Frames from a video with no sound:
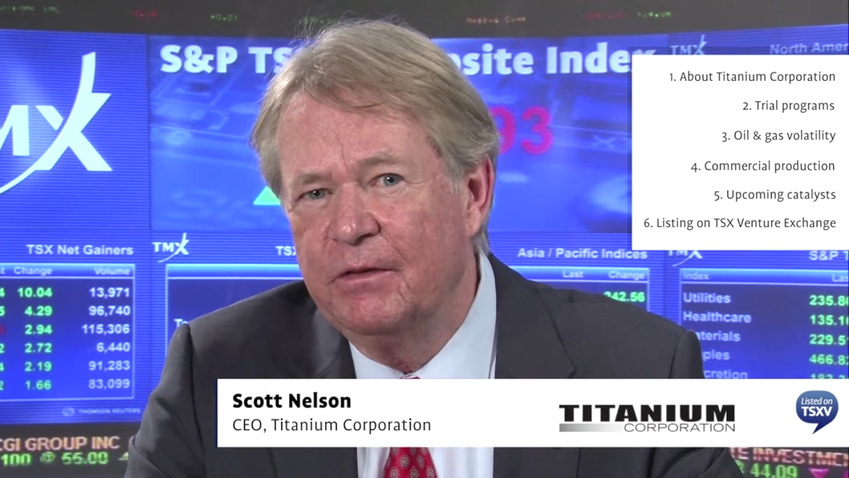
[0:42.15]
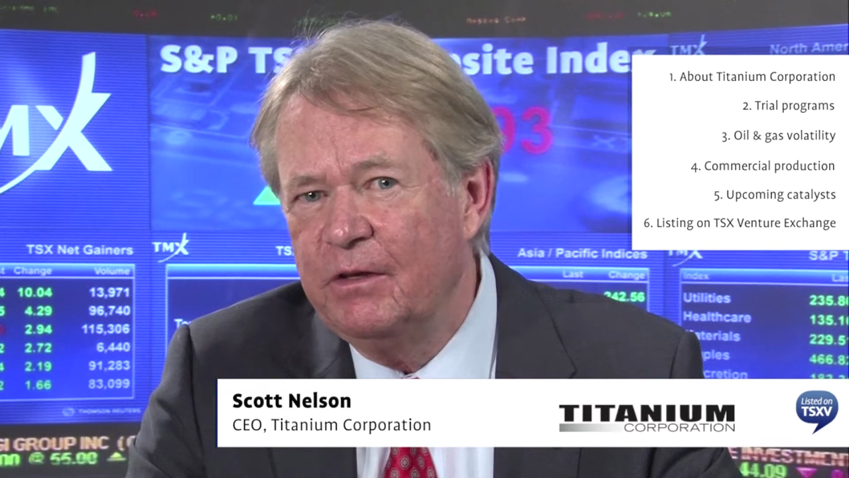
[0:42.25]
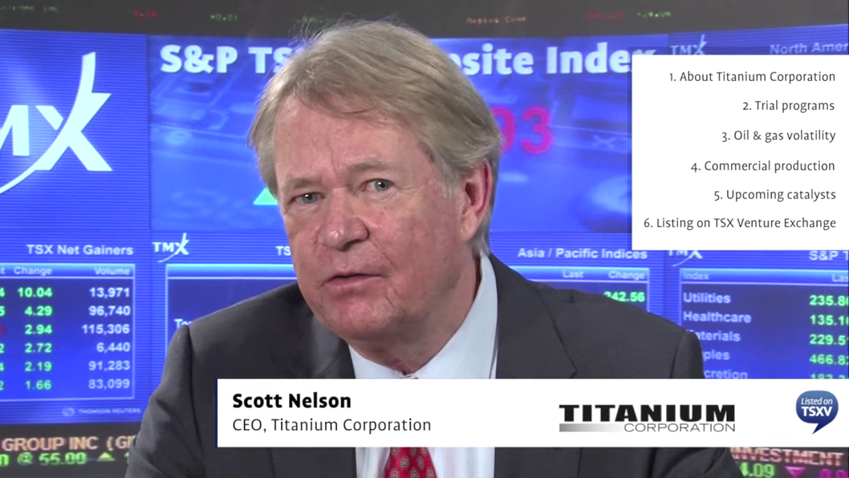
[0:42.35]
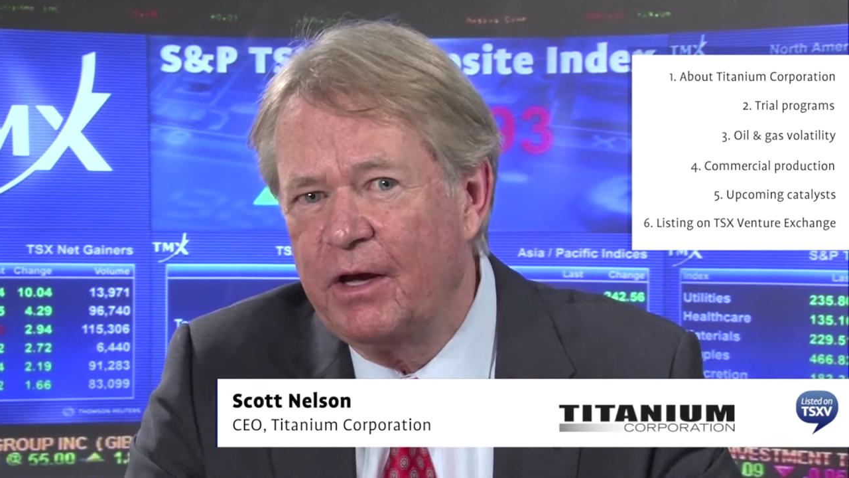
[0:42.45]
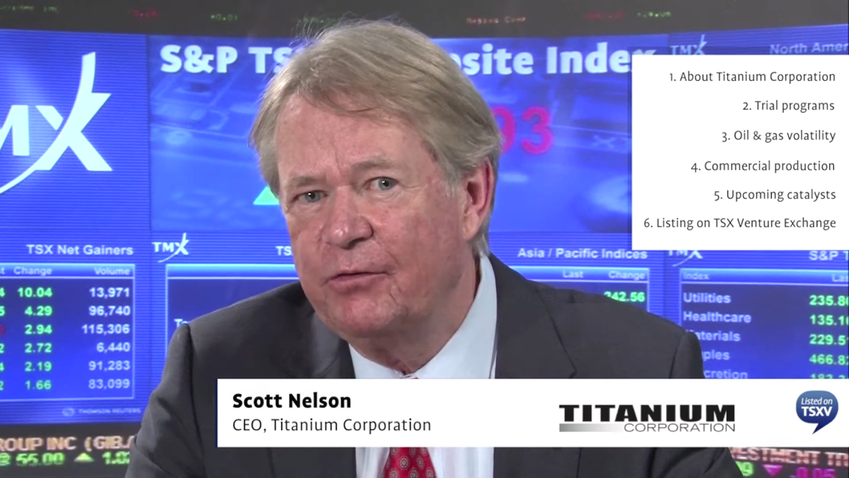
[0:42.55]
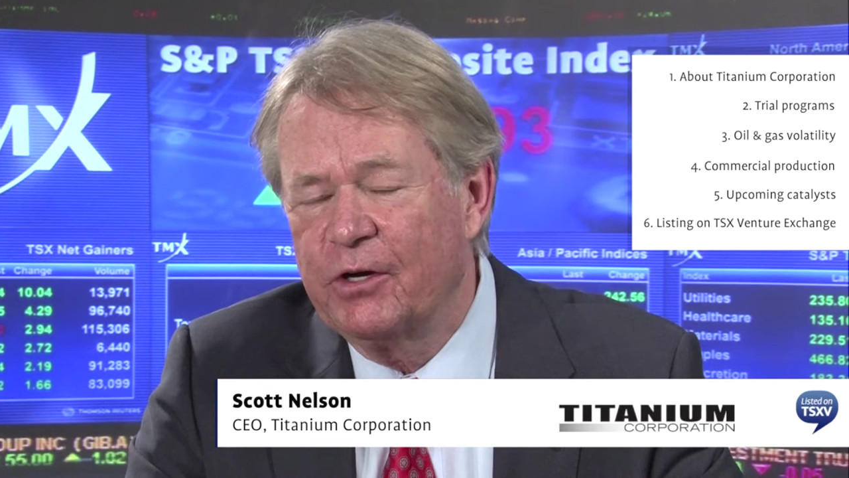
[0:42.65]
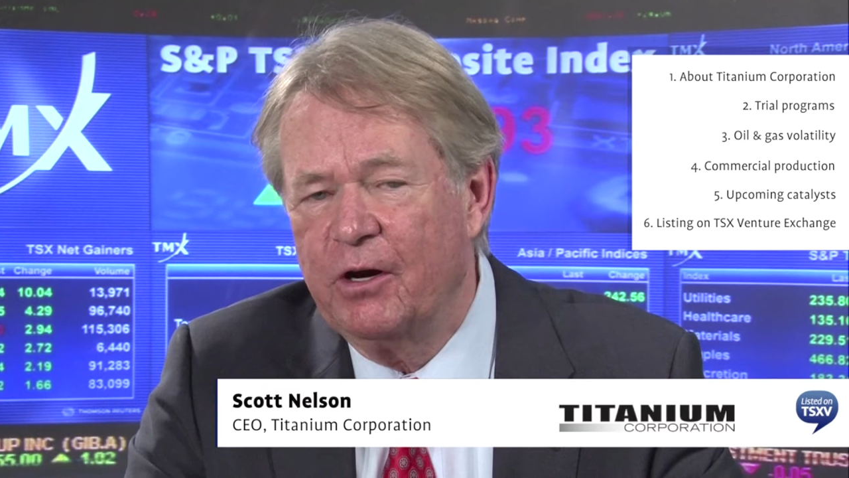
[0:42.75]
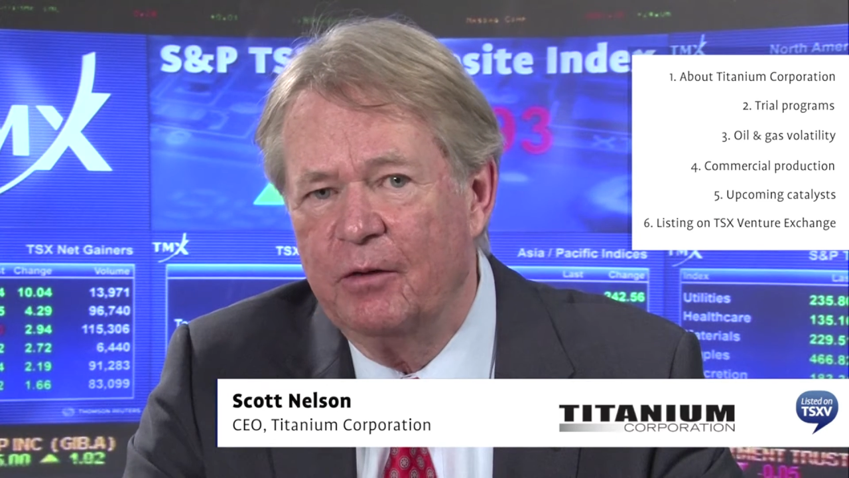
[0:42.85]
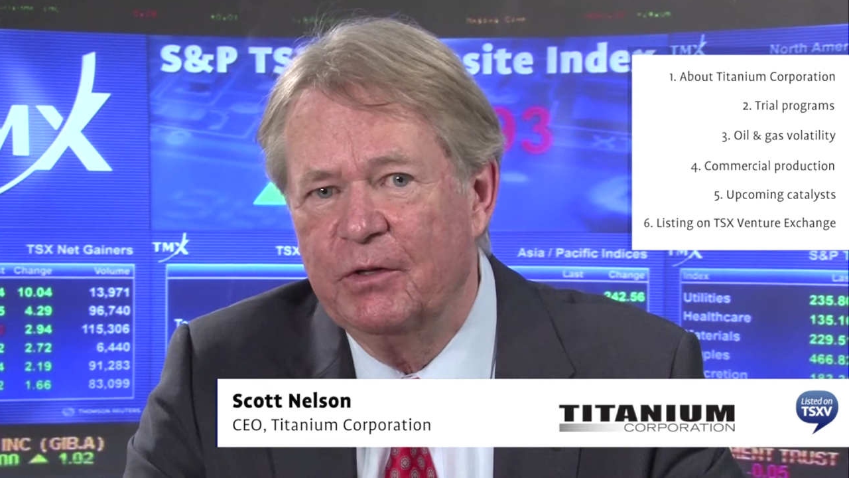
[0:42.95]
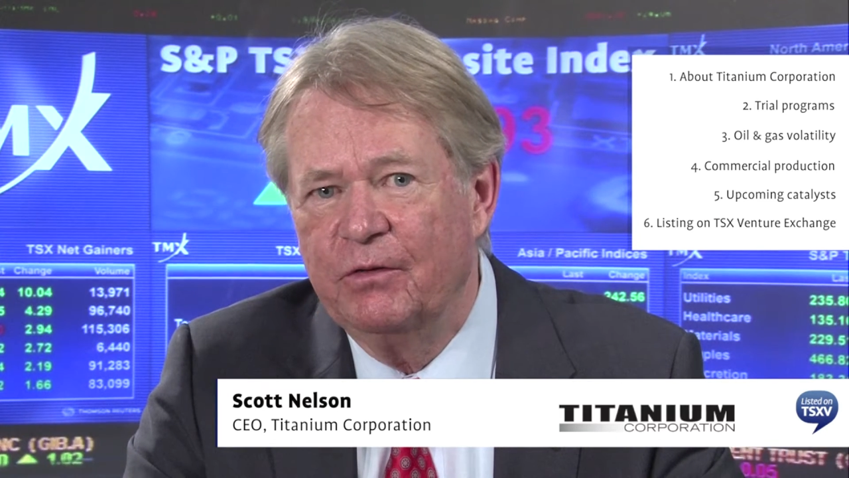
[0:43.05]
These
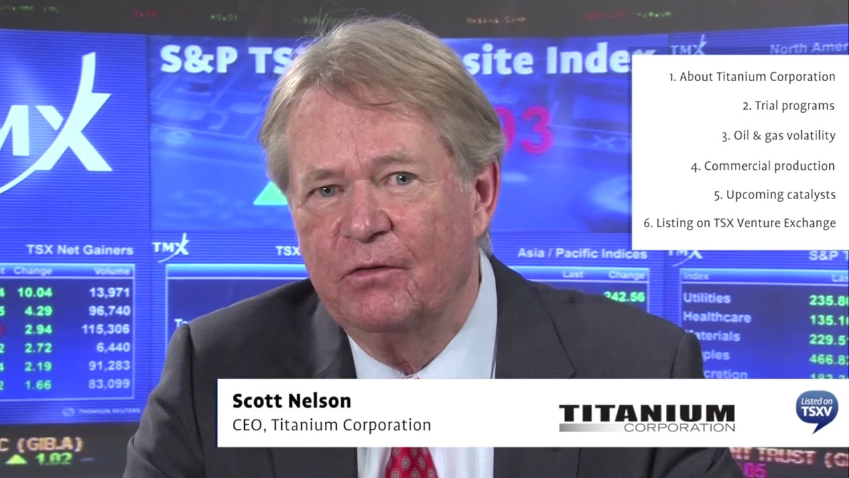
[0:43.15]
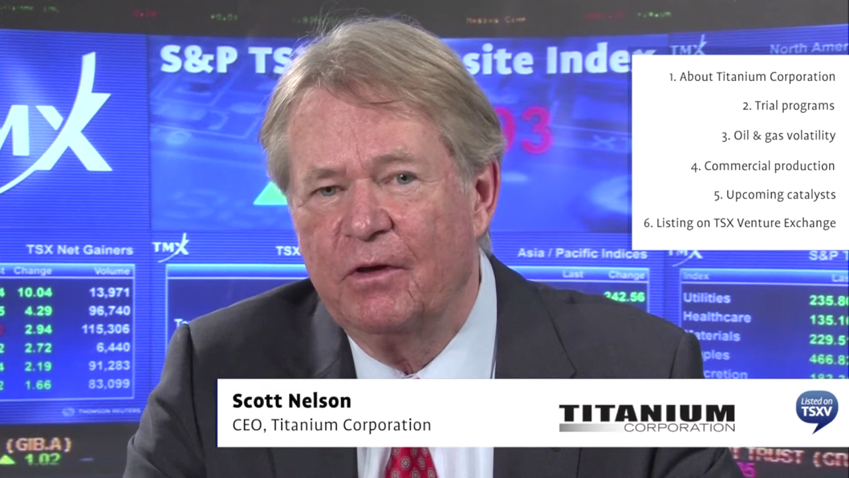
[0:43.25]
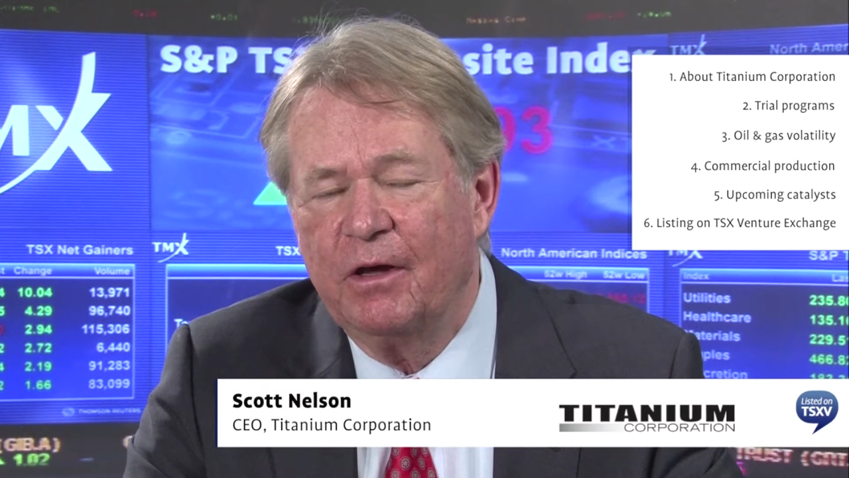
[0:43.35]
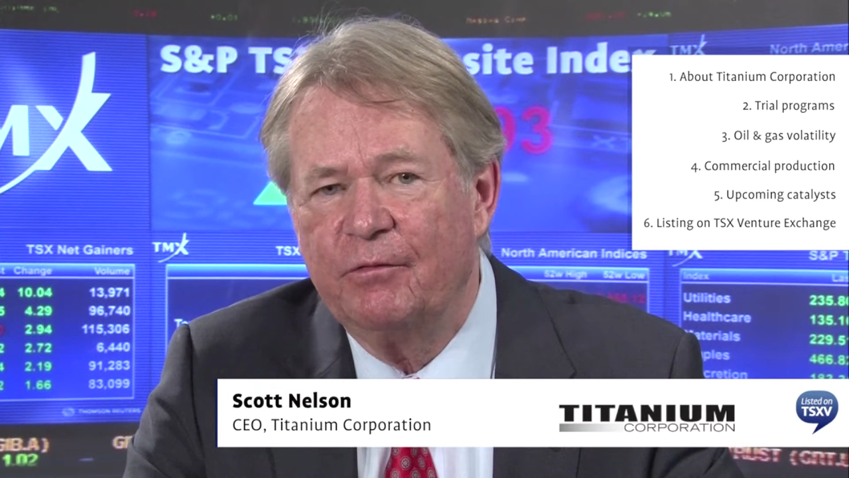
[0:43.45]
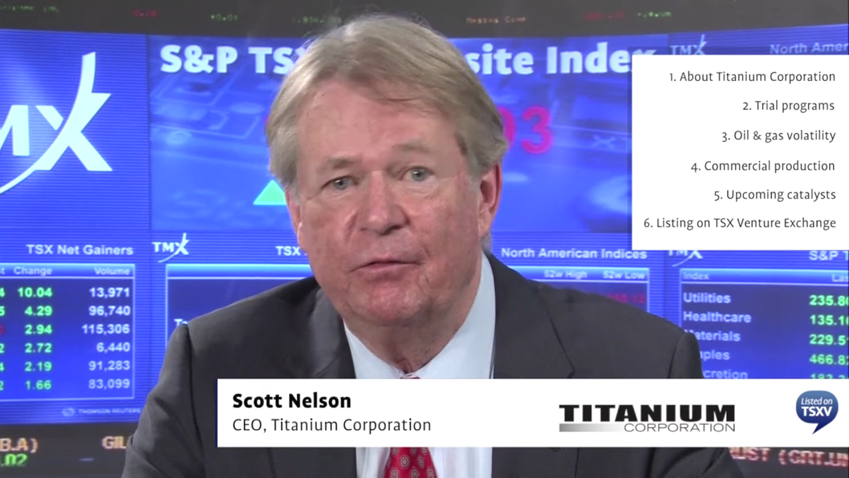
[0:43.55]
hydrocarbons have